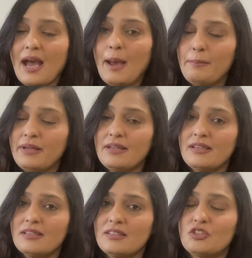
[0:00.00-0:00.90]

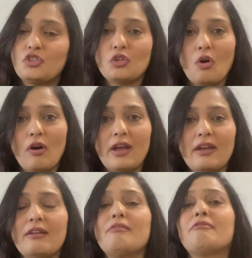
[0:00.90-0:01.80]
happiness,
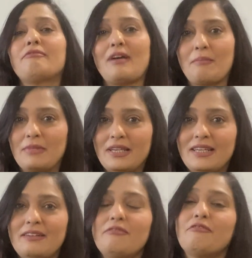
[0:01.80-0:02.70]
joy,
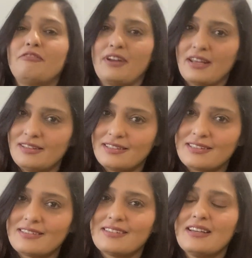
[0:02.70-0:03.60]
family, friends.